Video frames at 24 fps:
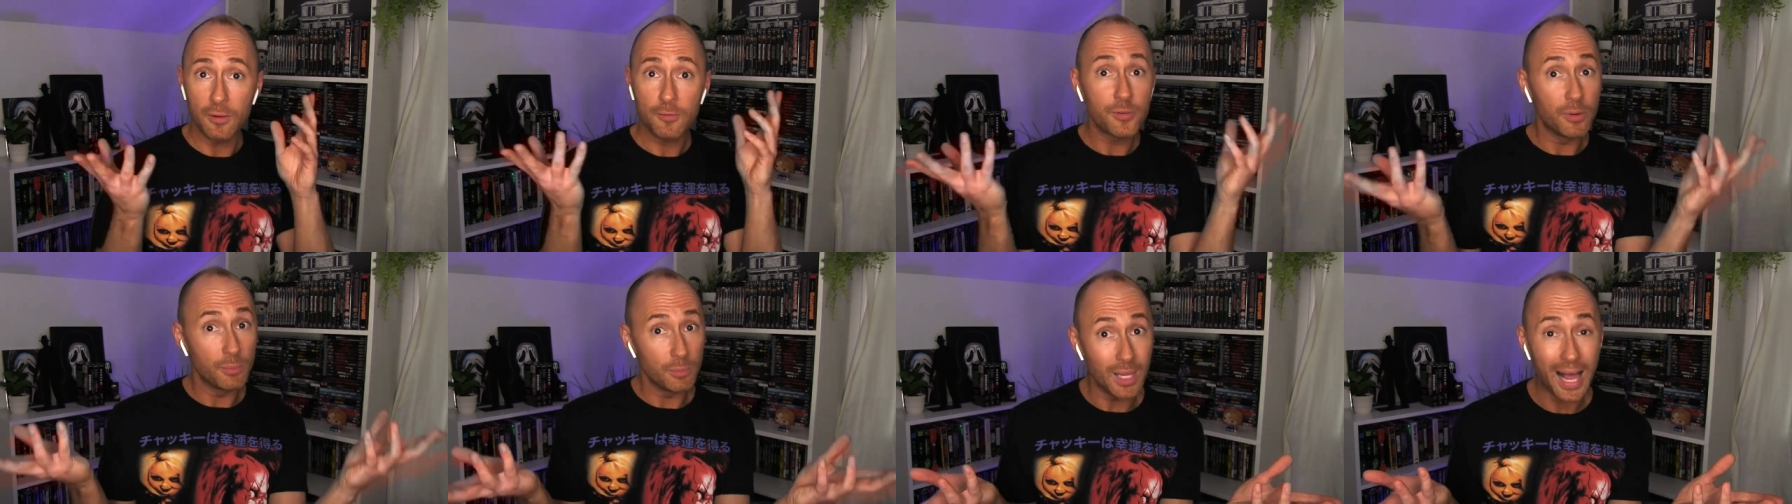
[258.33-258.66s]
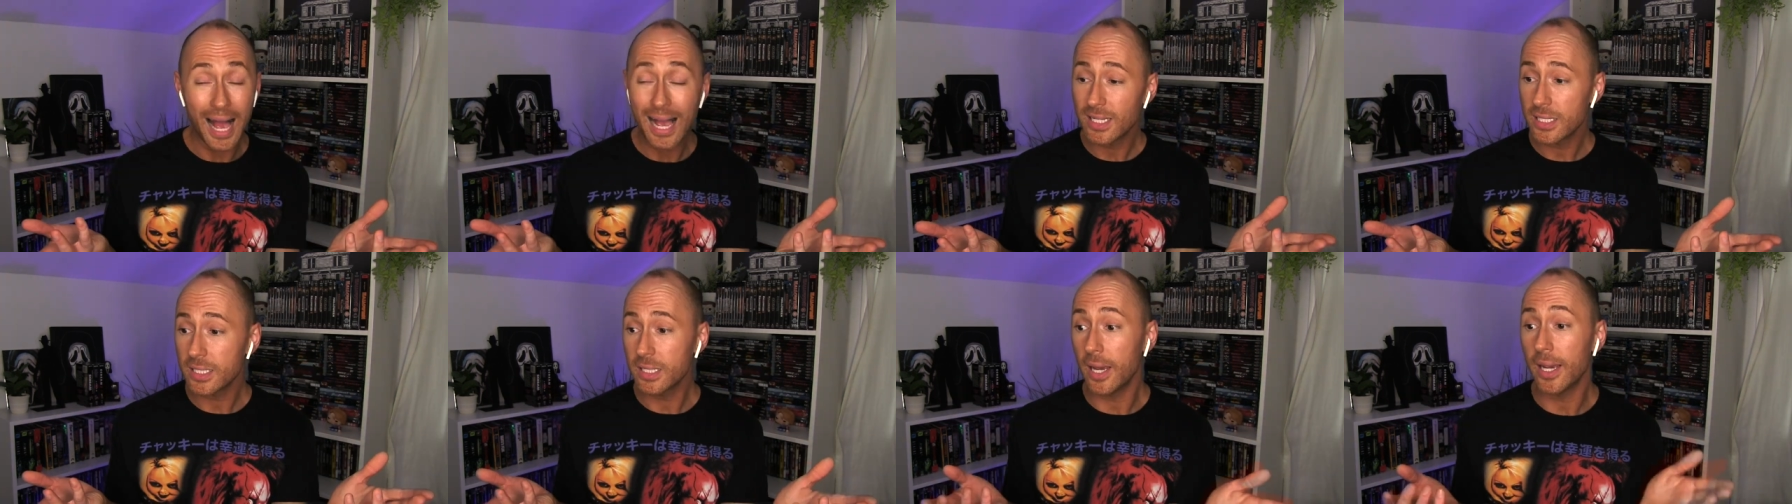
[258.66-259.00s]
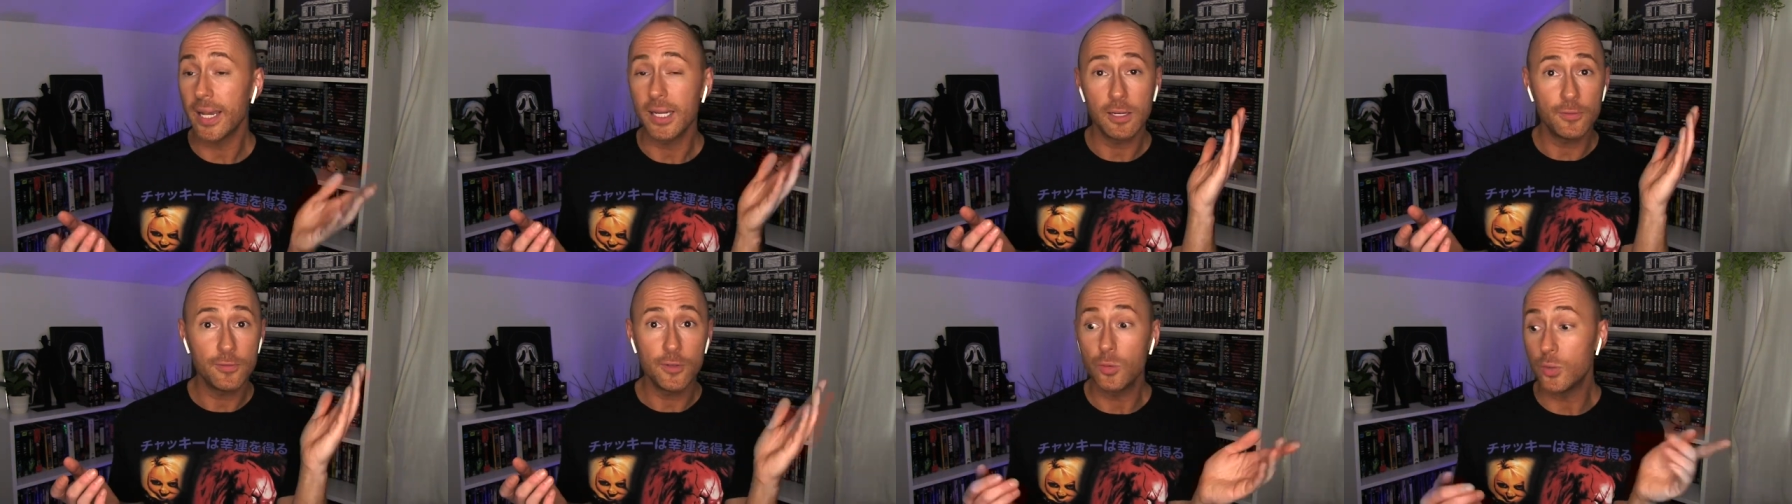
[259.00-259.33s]
from last night,
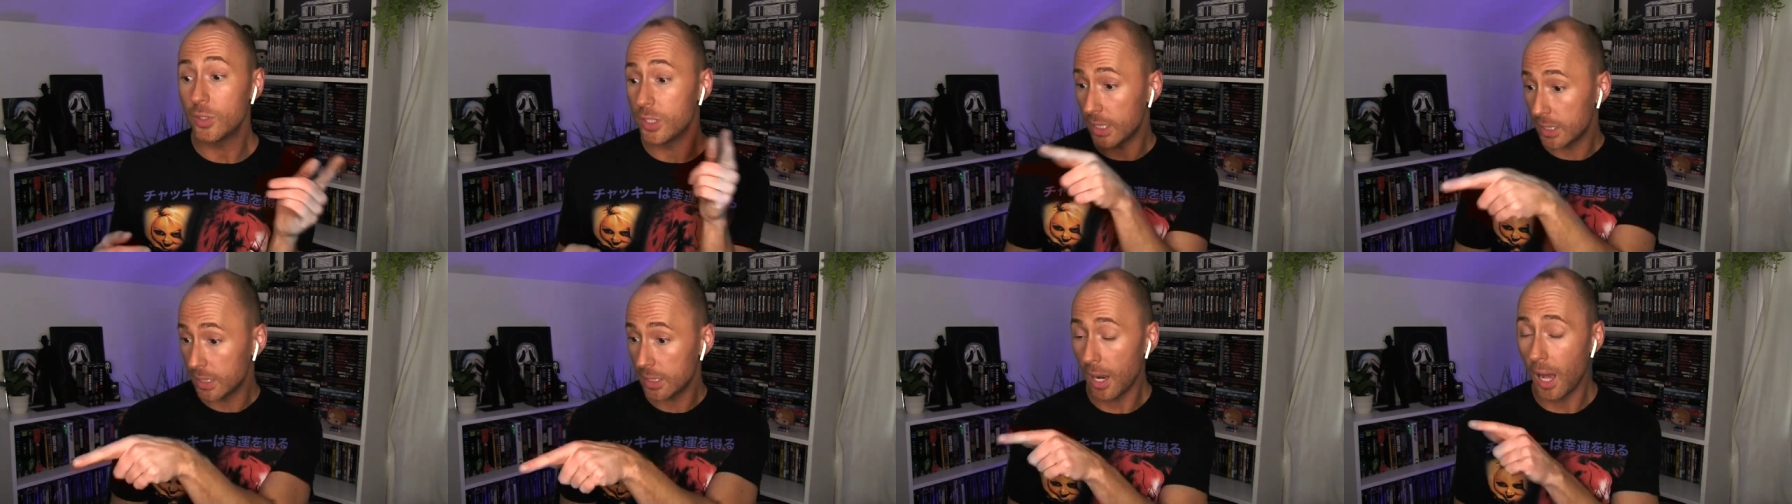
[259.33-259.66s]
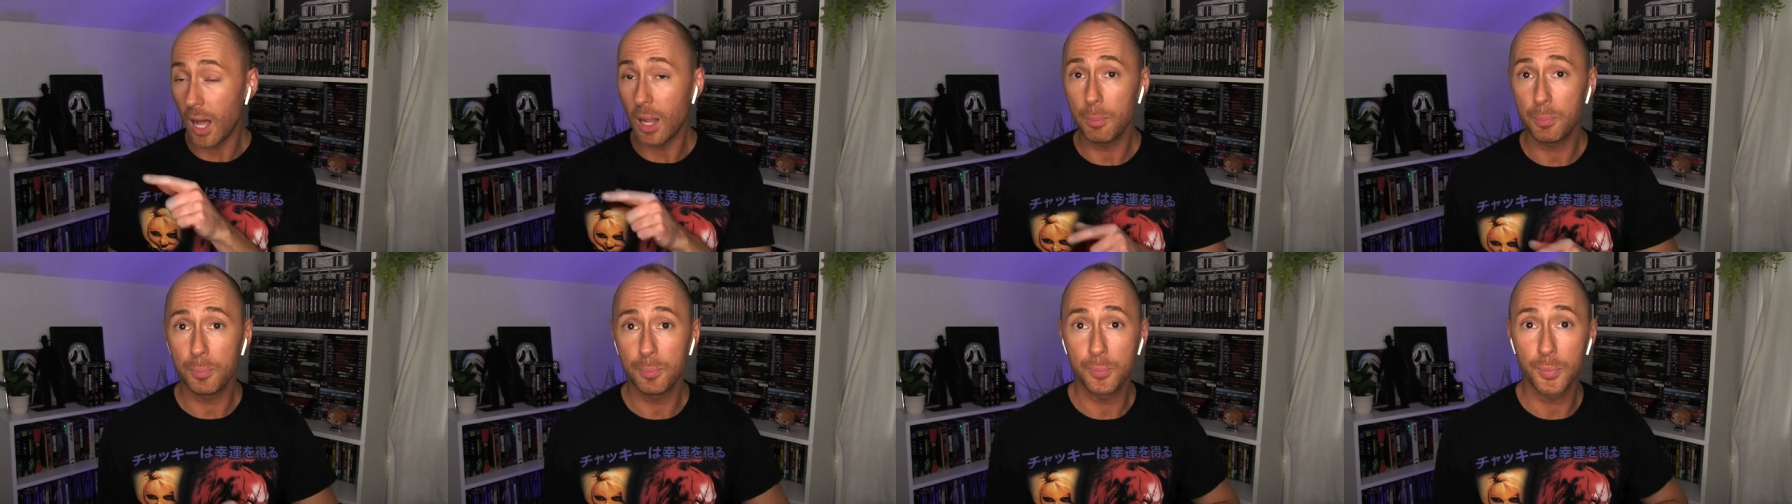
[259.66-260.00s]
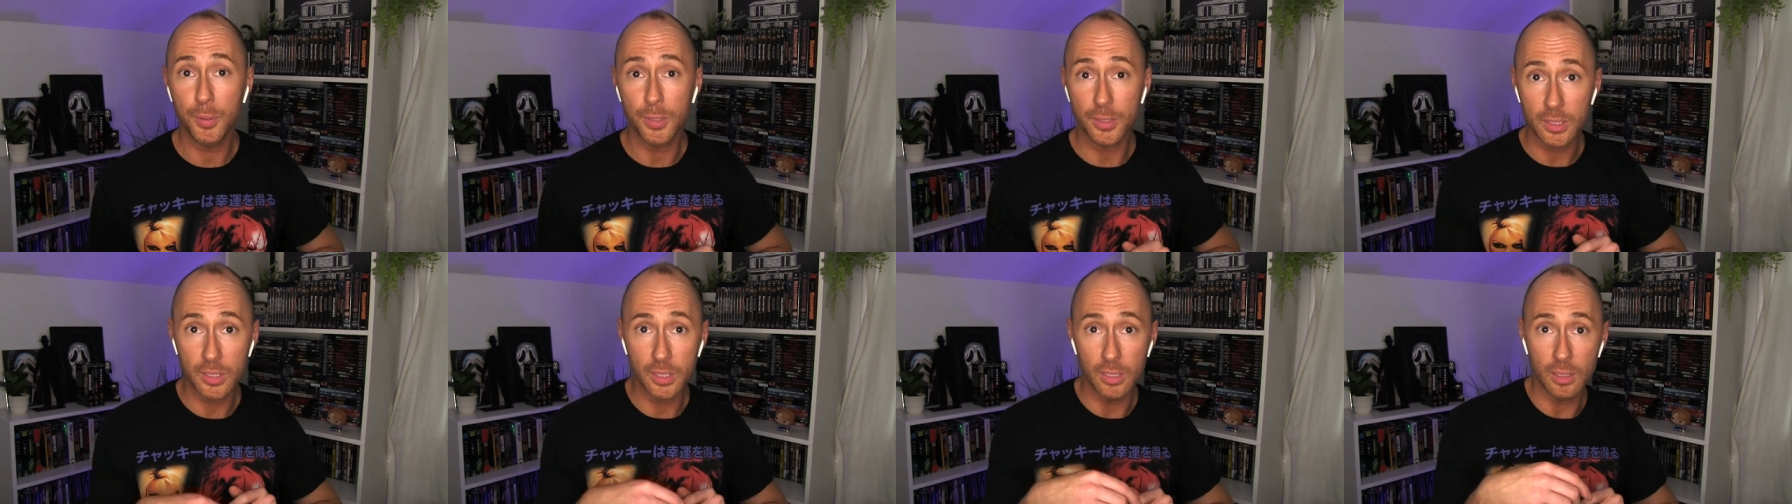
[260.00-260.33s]
and if you didn't, I'll
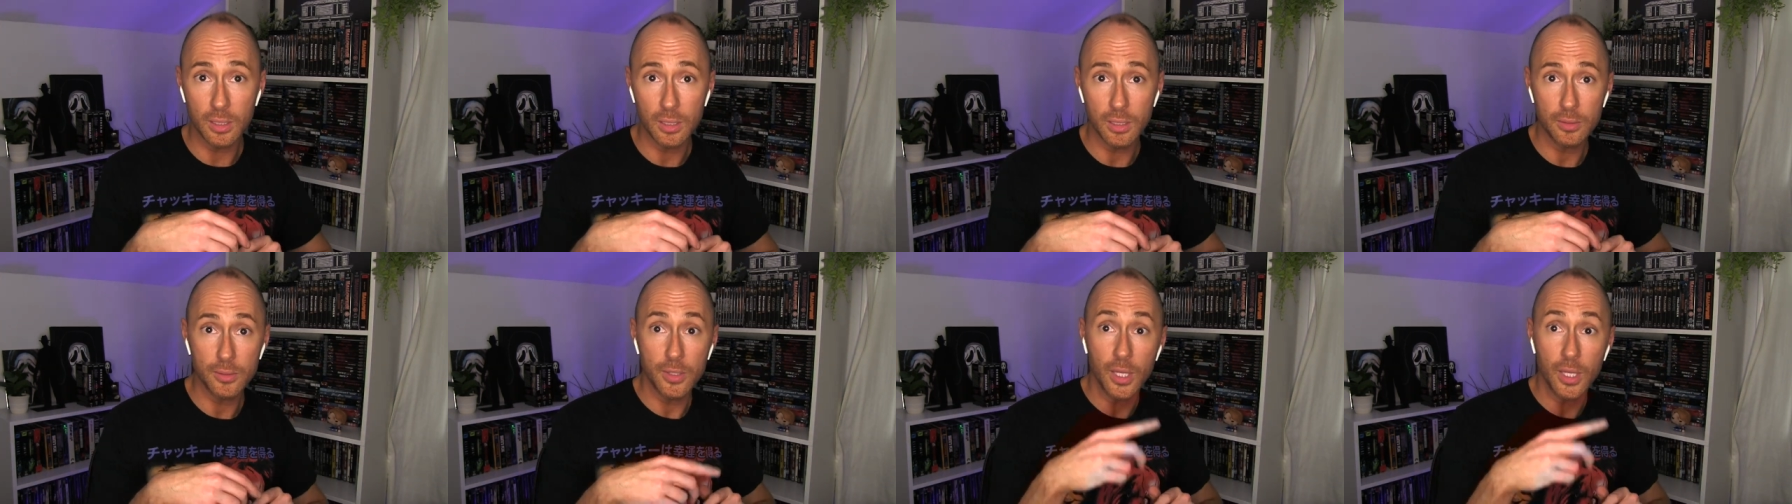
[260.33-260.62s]
put the,